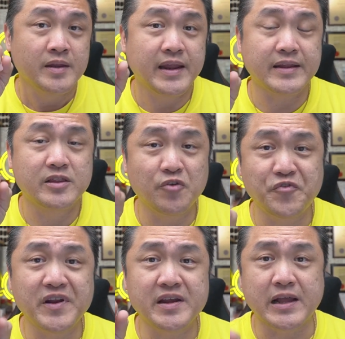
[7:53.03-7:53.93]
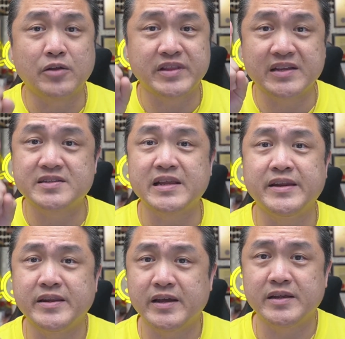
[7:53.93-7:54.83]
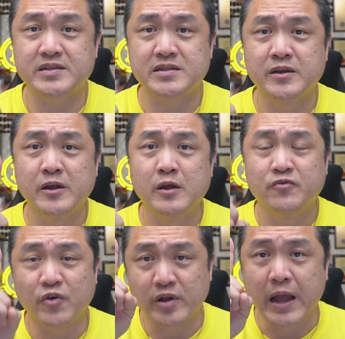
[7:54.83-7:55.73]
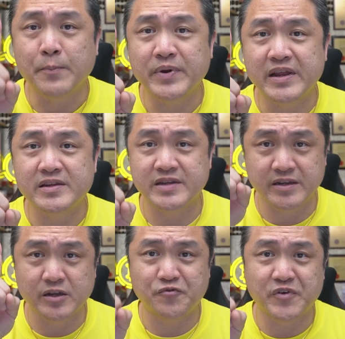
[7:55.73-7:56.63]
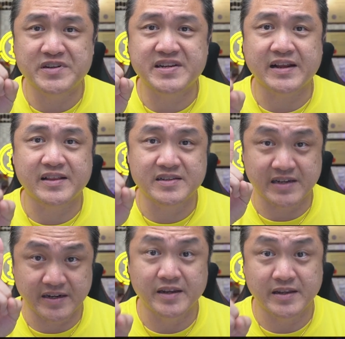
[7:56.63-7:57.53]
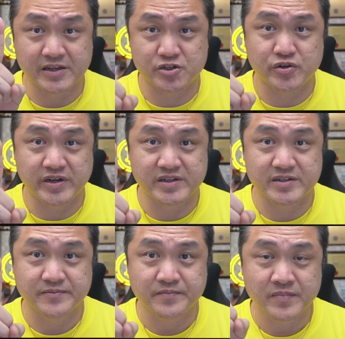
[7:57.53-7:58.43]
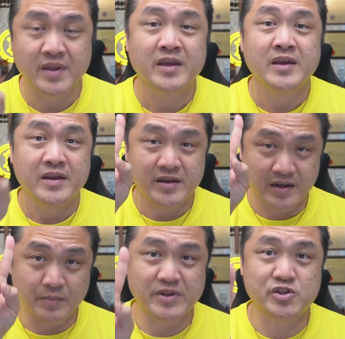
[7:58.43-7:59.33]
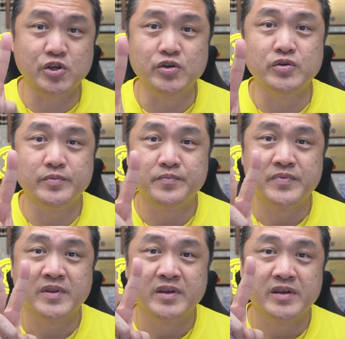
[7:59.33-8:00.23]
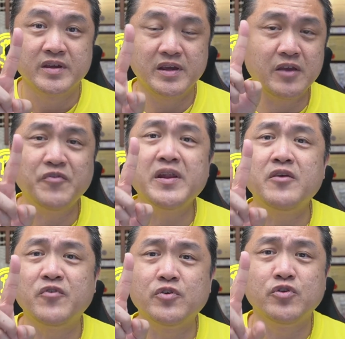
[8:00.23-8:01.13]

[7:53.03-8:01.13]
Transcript: there are different accounting standards for companies in different sectors and industries. Number two, even if you